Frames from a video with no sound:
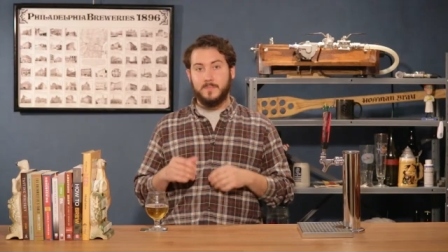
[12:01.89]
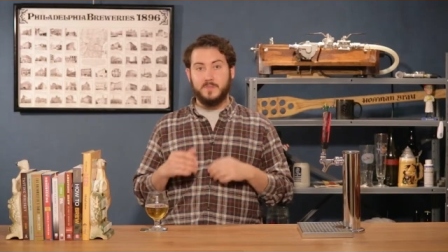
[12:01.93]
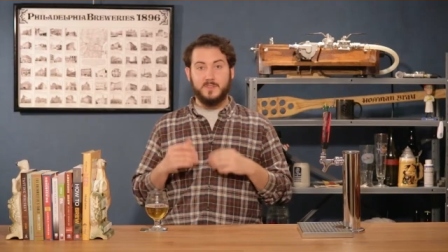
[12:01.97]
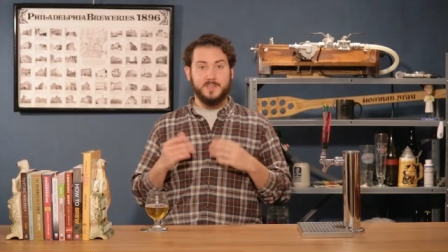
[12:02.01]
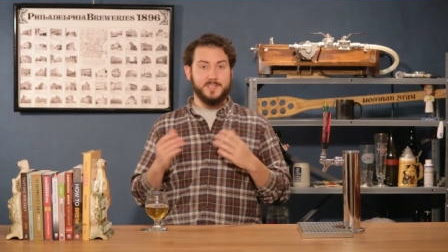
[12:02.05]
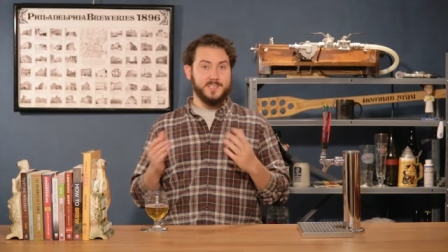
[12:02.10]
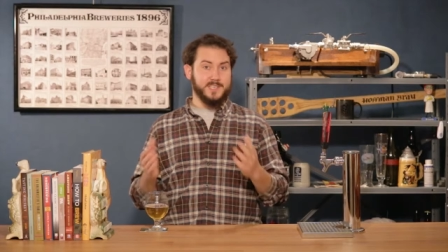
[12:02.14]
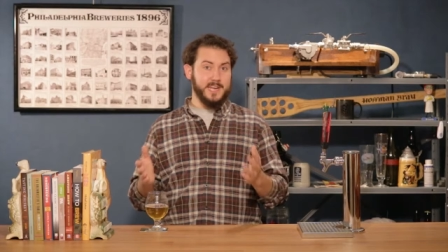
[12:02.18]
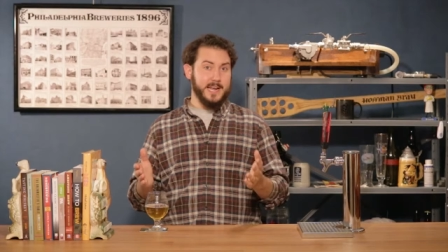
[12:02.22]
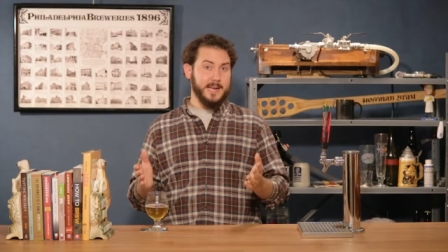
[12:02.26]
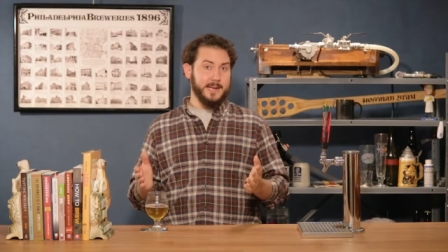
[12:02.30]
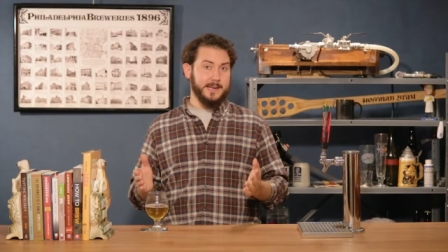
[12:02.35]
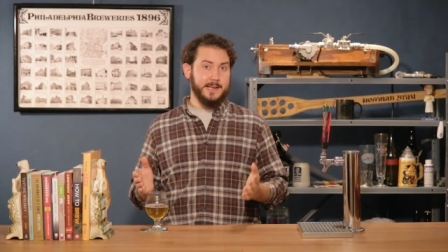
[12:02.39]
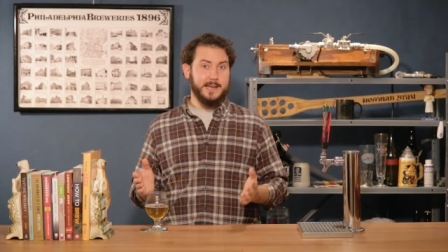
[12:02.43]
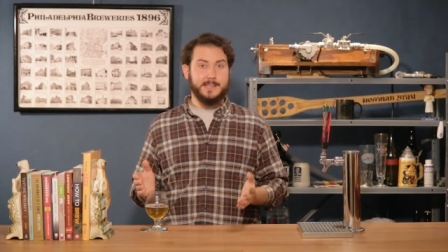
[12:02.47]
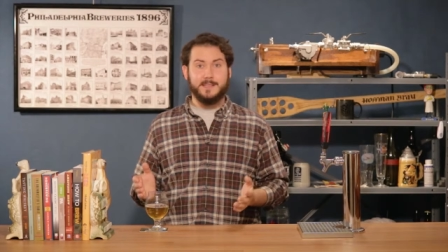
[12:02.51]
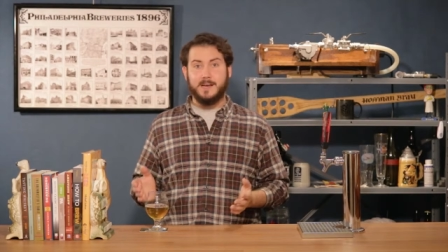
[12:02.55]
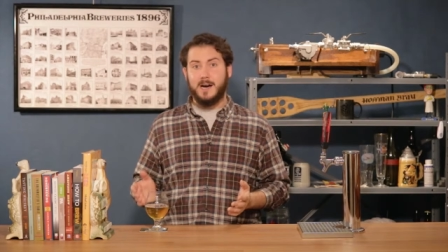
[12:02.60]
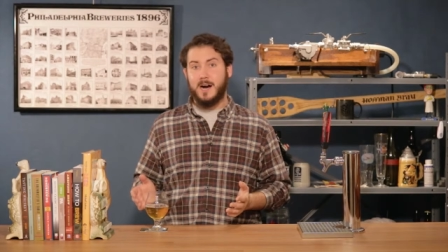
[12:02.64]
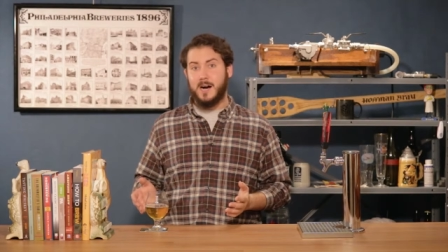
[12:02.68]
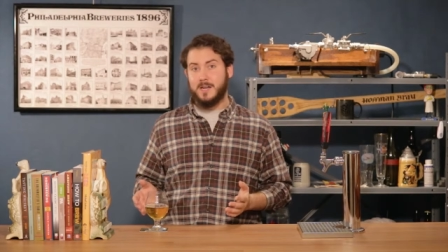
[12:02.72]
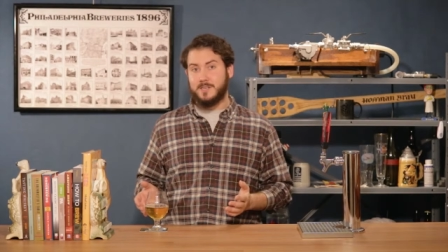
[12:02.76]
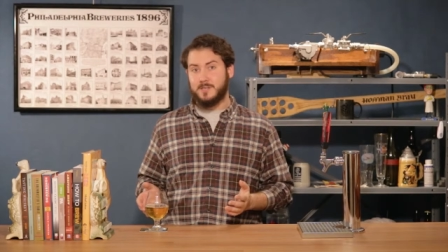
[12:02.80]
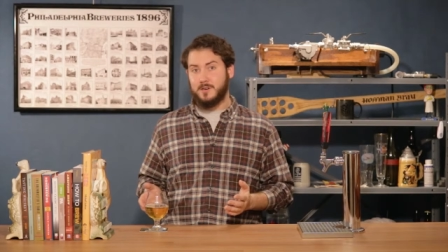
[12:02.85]
The steak and
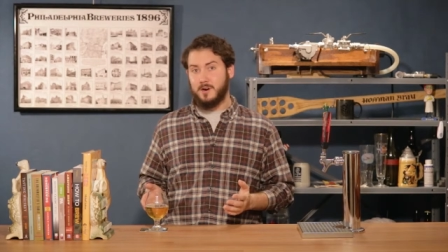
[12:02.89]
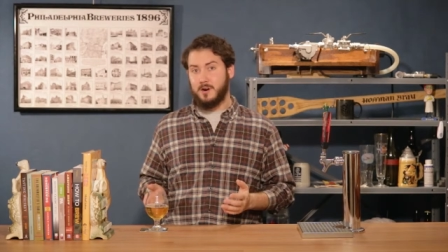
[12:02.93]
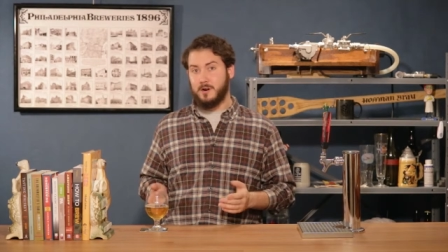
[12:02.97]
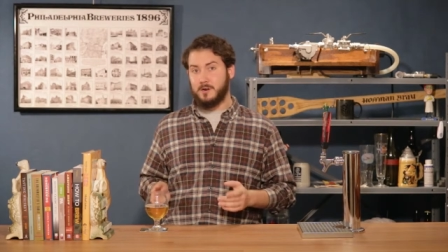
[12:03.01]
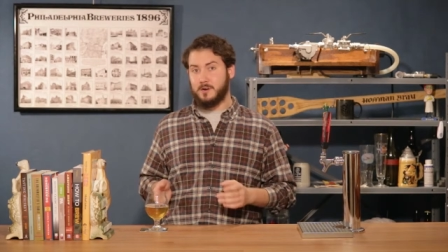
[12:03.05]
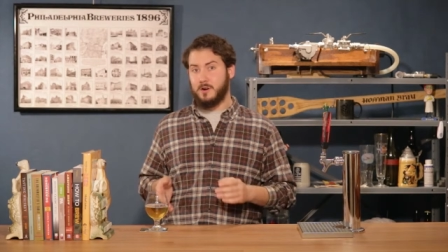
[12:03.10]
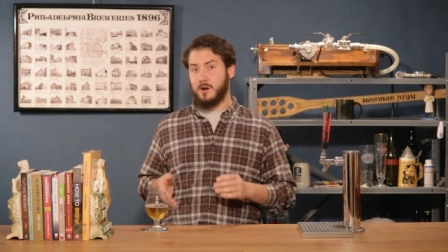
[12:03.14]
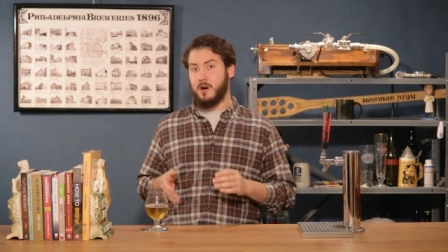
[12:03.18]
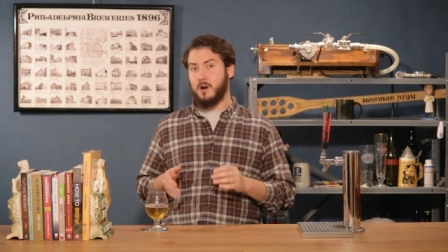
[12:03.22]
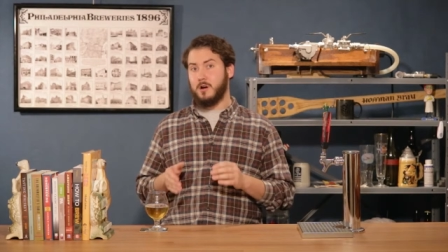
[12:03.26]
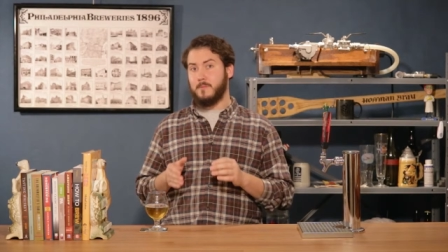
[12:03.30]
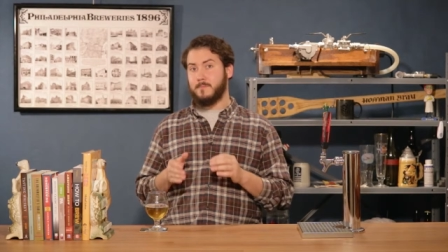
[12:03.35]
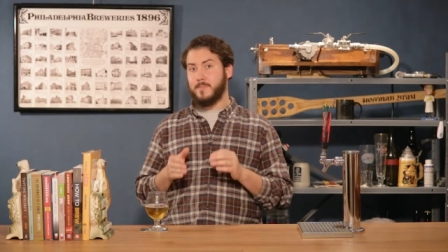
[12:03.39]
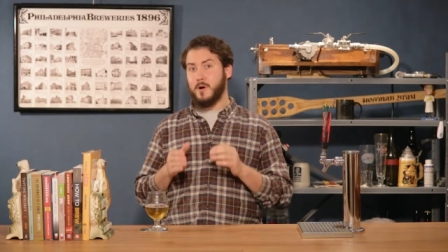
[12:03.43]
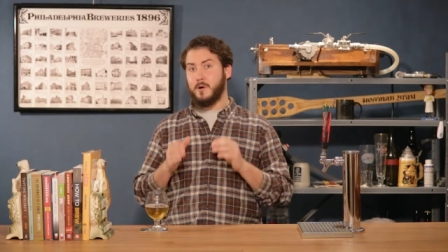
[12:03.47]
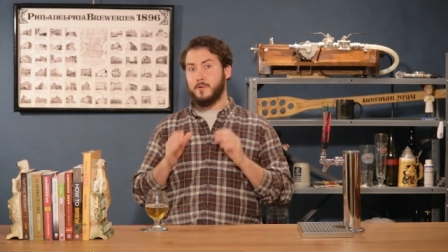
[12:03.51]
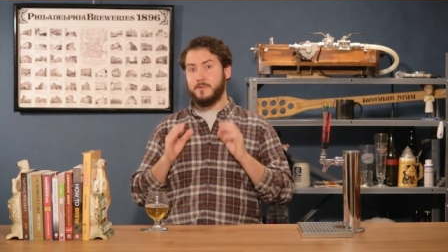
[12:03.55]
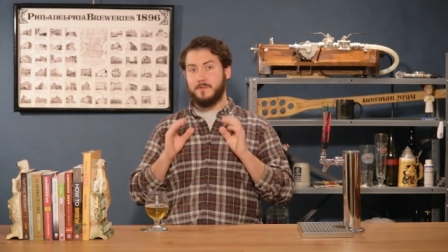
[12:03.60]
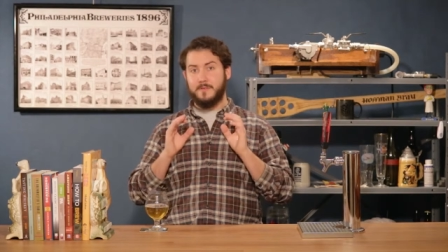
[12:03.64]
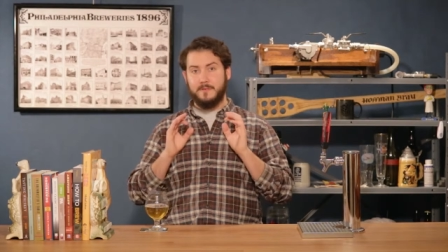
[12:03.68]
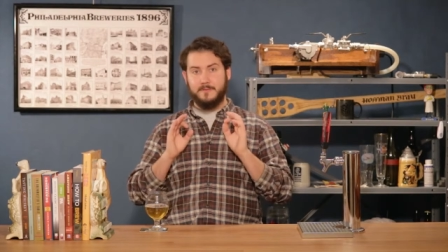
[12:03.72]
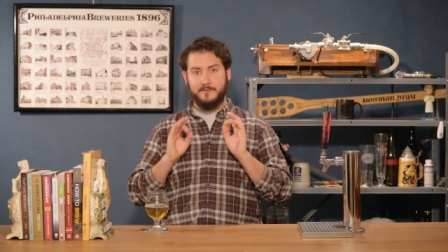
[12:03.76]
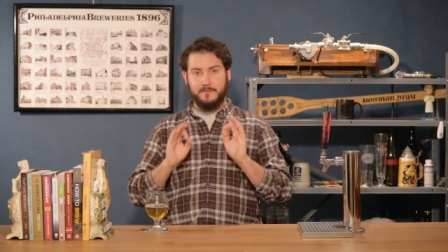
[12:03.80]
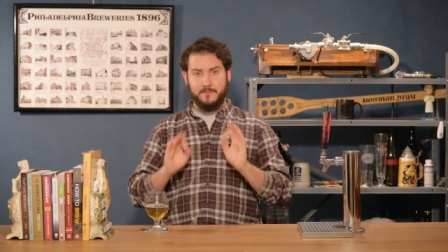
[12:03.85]
the hot dog are
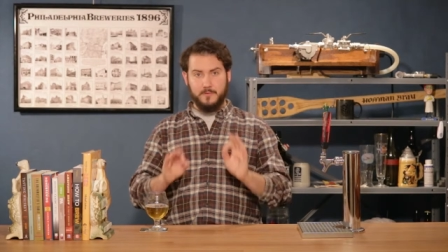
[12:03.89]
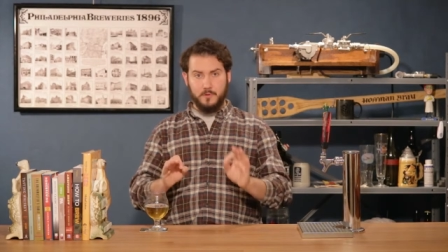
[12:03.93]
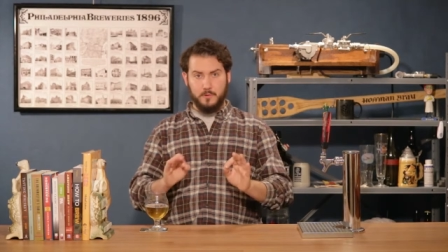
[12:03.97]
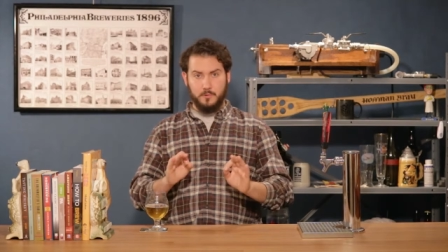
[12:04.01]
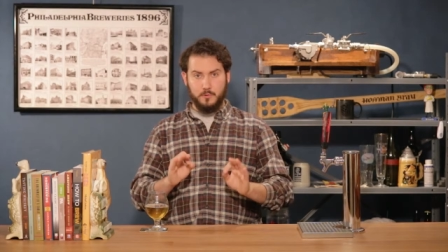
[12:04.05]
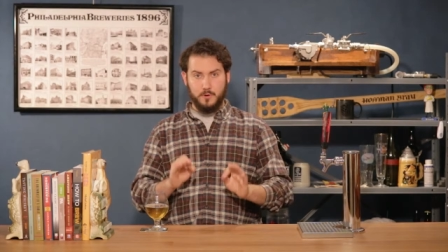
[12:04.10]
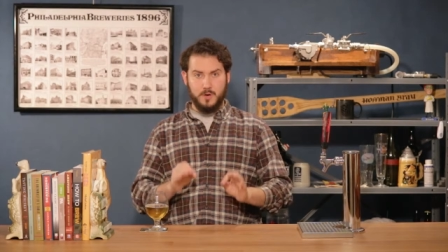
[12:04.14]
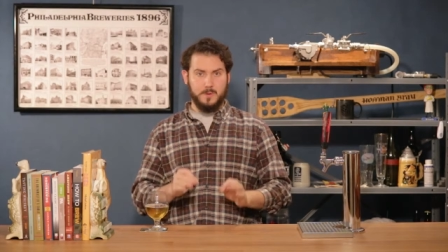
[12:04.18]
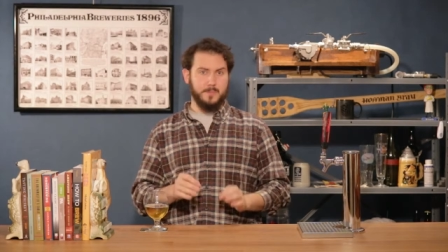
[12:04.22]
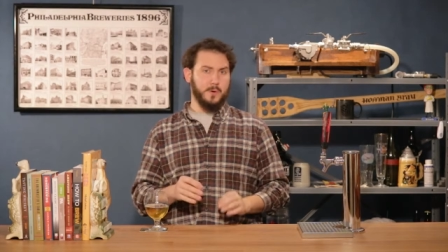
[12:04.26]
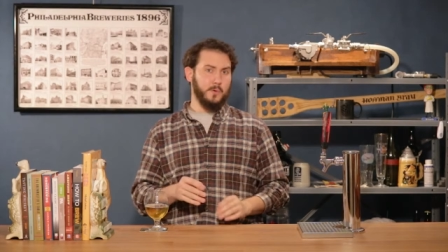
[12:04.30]
both food,